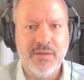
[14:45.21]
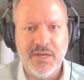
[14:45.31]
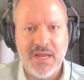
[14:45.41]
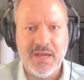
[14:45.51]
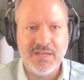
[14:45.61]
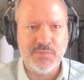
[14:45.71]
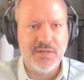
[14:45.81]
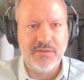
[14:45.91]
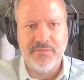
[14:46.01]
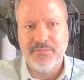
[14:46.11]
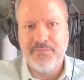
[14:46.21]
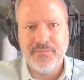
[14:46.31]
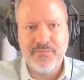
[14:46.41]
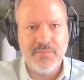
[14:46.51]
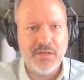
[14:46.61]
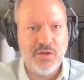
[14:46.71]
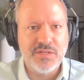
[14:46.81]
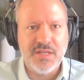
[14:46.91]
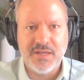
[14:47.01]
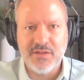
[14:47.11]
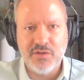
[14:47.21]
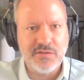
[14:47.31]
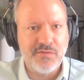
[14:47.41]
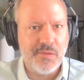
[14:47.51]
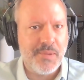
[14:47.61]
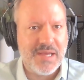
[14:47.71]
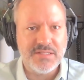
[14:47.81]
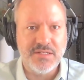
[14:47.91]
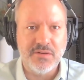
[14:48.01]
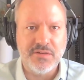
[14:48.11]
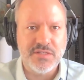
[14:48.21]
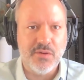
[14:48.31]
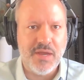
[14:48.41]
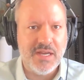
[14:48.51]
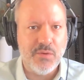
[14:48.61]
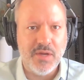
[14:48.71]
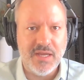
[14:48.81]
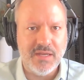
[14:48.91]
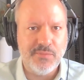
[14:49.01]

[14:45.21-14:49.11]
I mean, AI has been a huge thing in the news for the past year or so anyway,